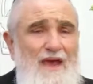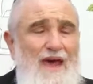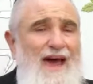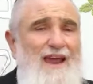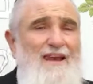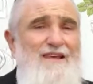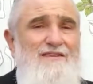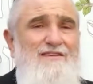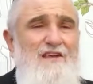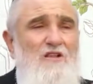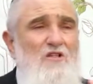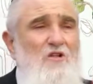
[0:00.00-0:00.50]
And
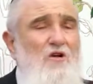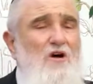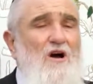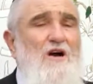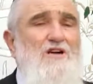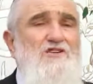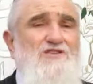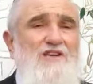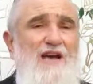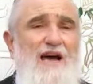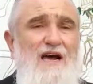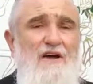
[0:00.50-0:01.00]
there's a long
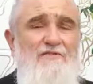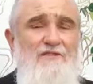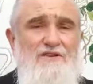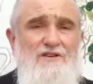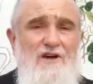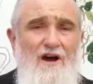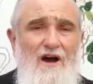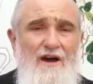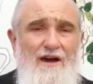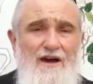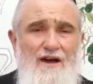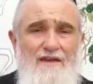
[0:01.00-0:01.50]

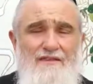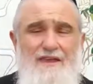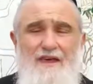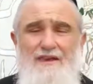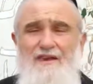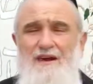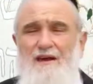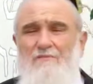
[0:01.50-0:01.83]
Shakvatariya. And then the